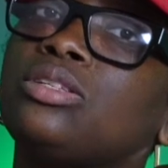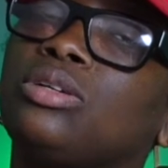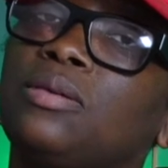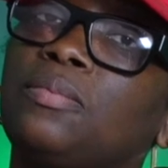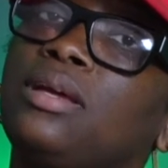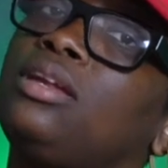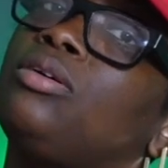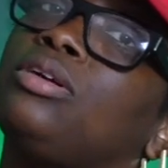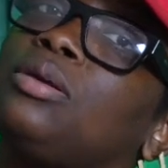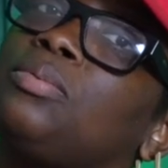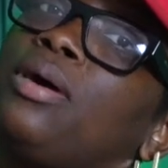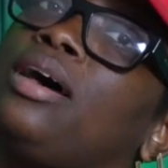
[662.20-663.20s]
So depending
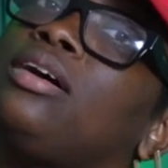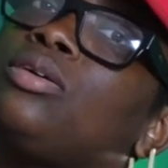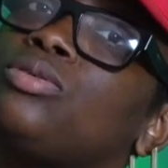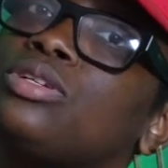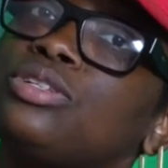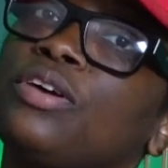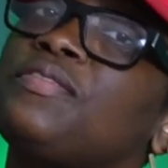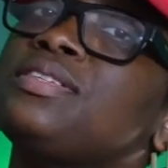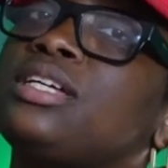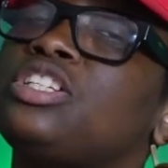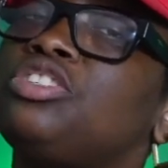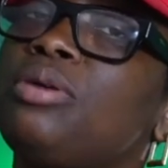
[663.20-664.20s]
on the product or
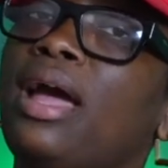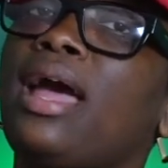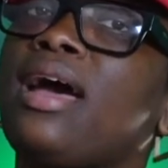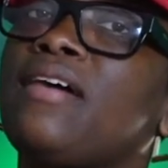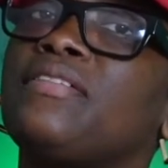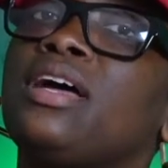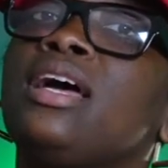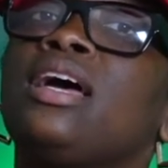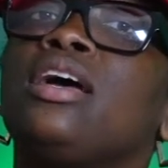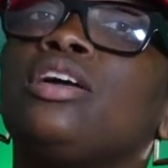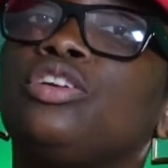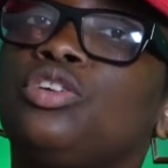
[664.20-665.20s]
service that you have,
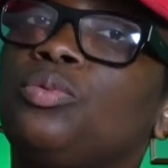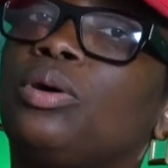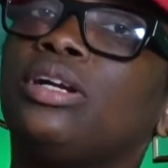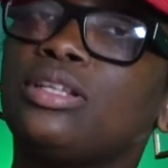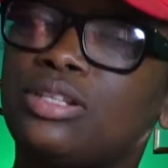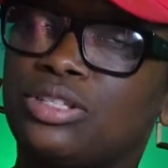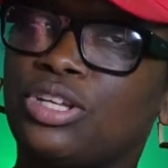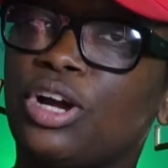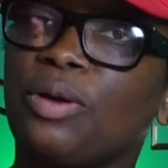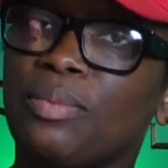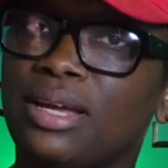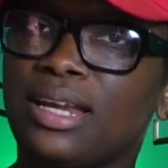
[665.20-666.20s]
you want to
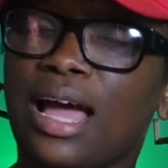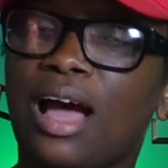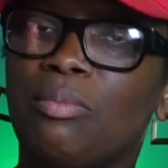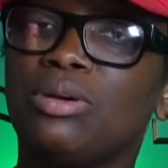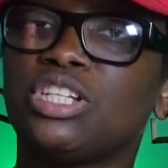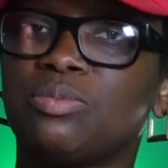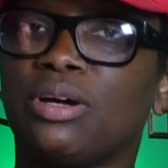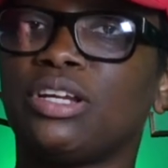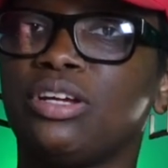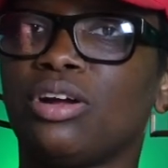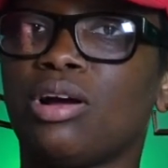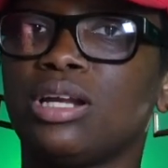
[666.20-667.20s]
determine how much
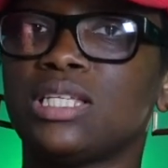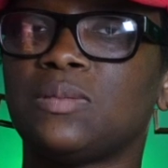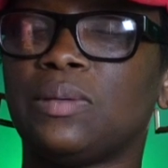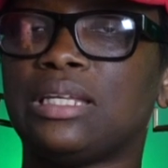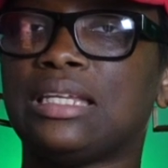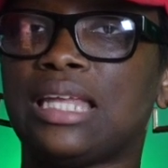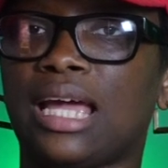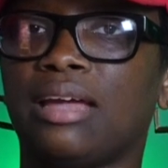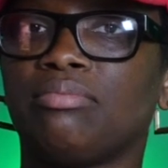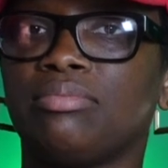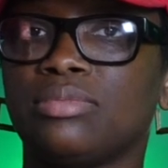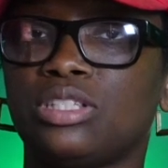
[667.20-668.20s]
money you're going to spend a
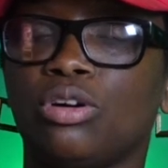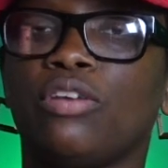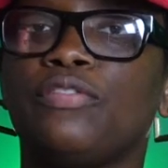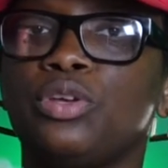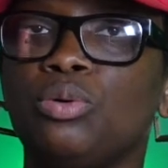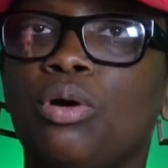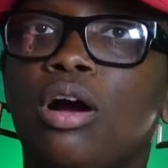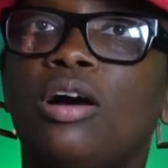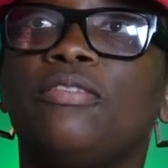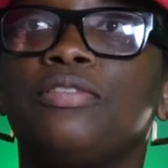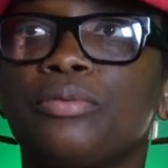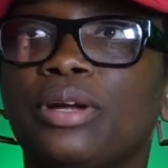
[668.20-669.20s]
day. So if you
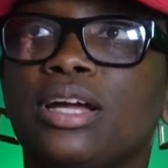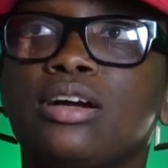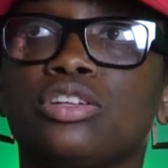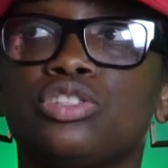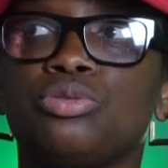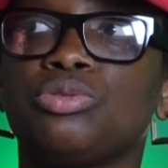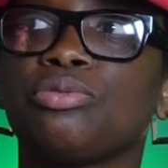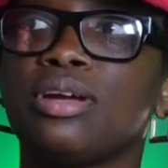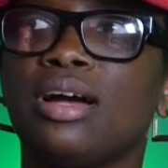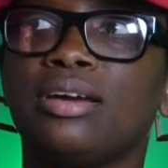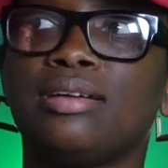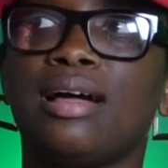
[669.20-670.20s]
offering a two,
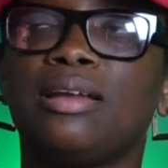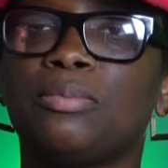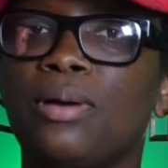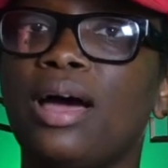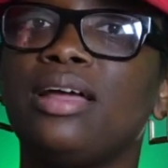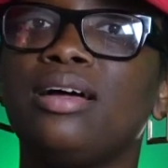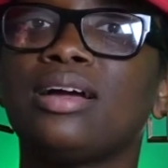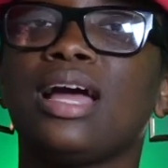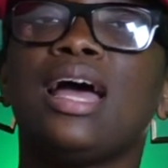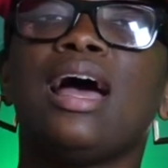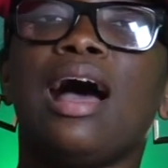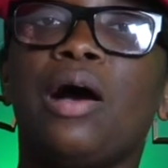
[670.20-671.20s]
three hundred dollar product,
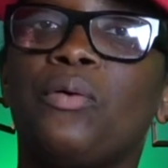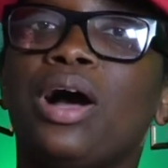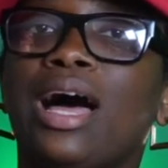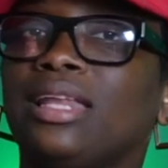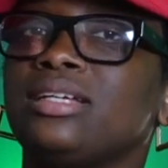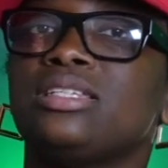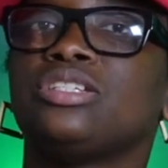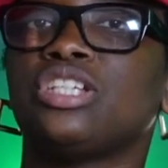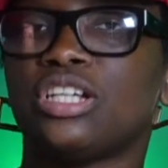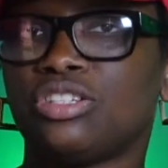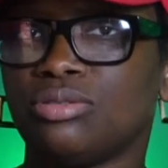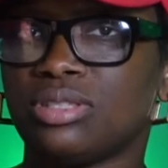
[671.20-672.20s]
I will highly
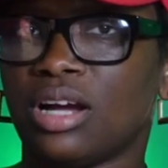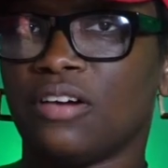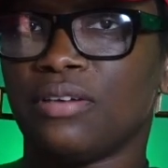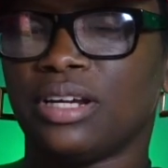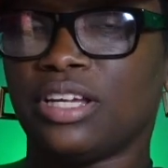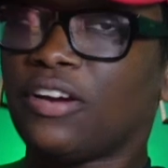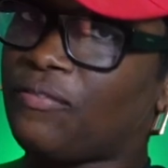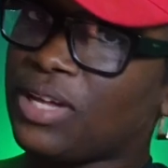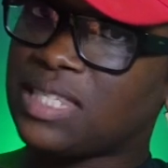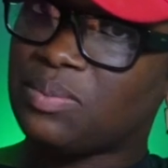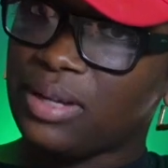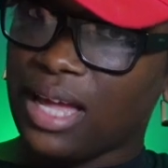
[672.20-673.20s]
suggest you start running your
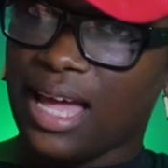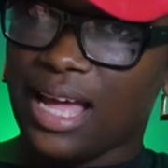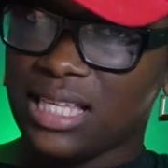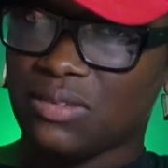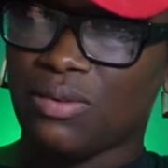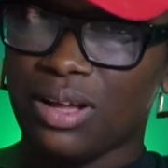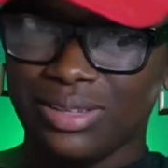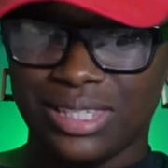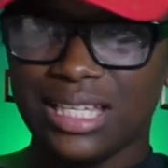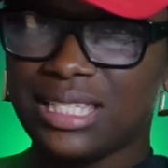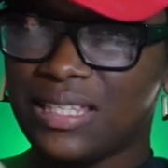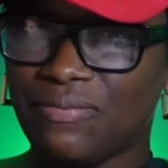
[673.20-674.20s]
Facebook ads around
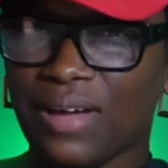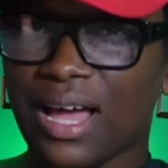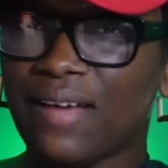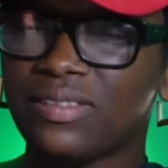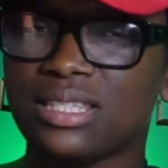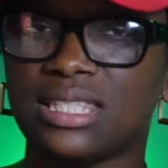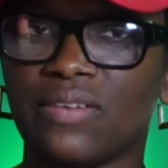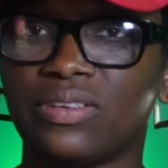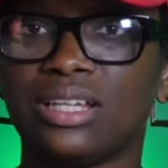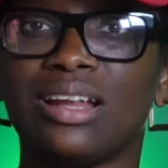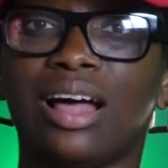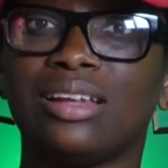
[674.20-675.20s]
65 to
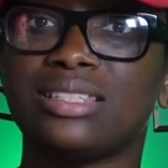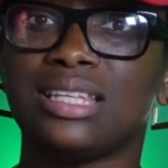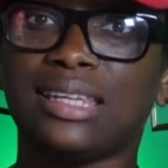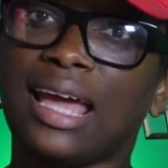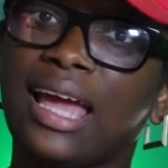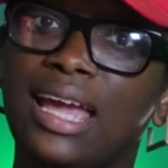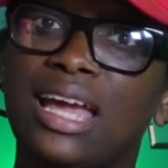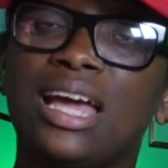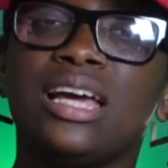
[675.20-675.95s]
$70 a day